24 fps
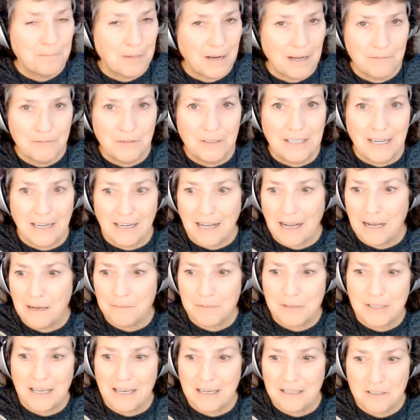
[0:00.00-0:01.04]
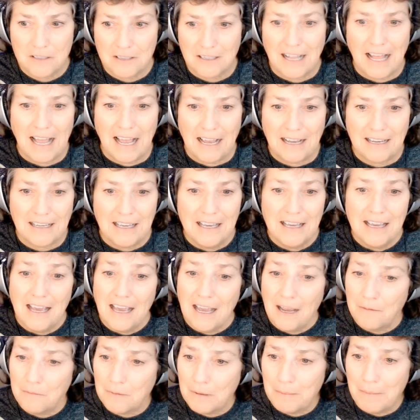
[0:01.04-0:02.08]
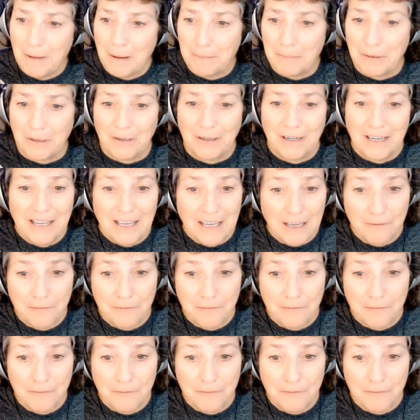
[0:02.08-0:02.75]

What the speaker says: Podfeet.com/Slack. And remember,